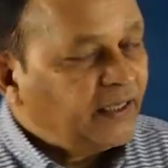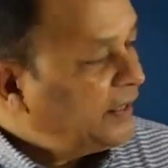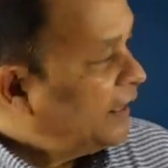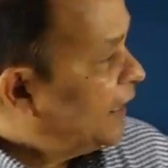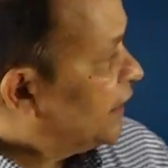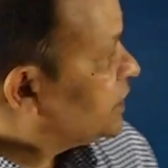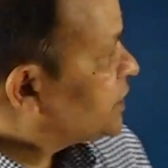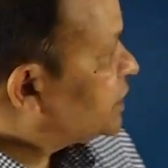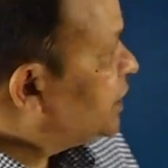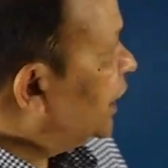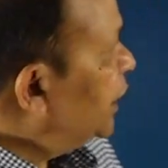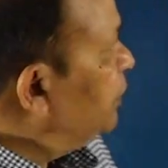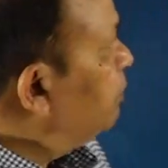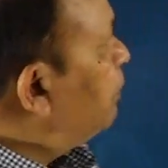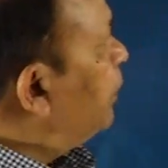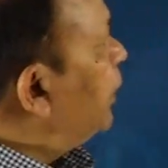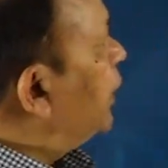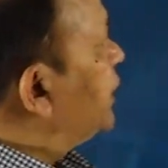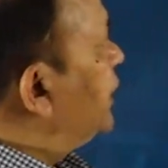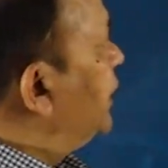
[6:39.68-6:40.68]
next
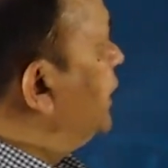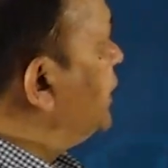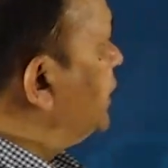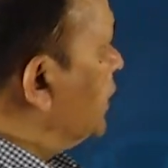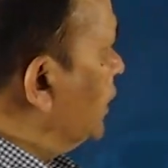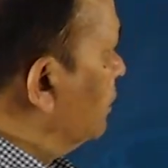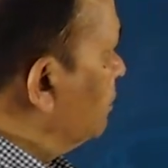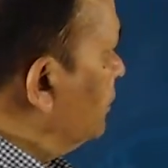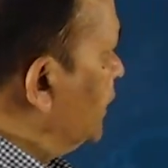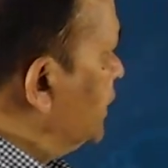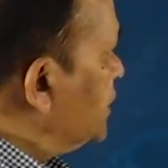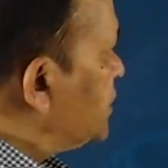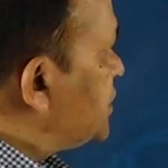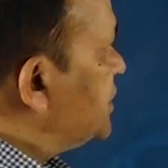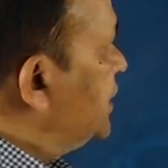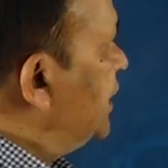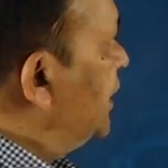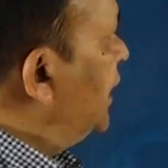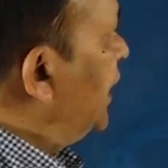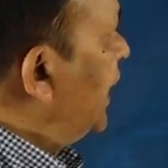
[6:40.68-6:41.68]
important term is
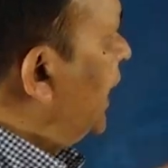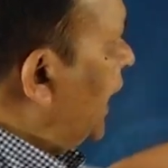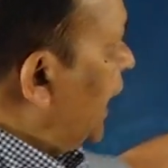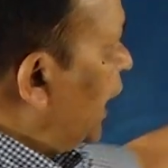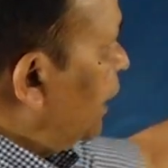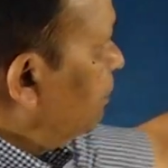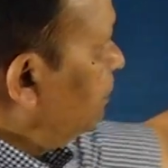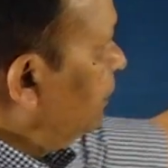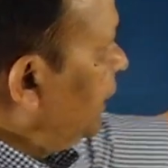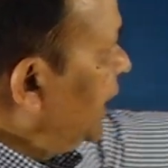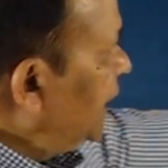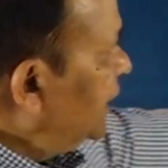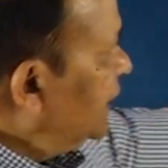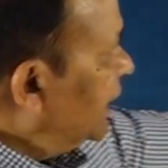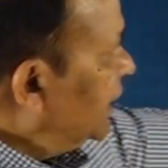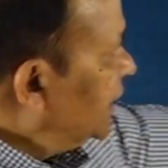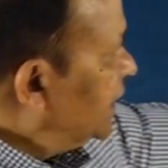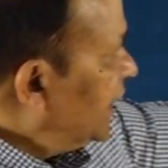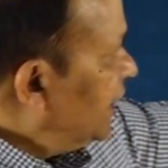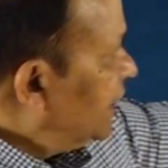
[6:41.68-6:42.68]

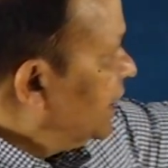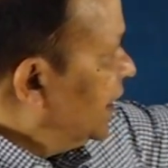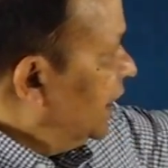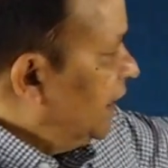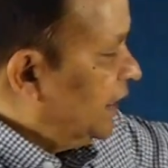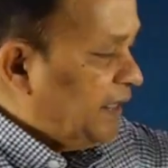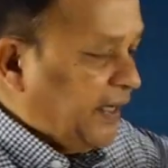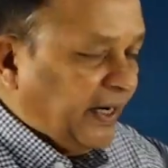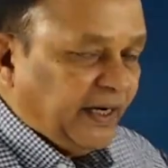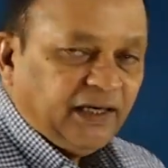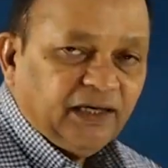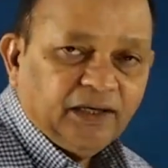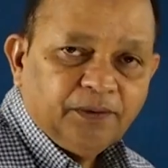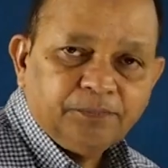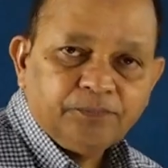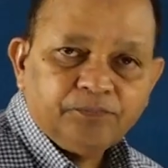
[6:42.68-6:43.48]
ambidentate ligand.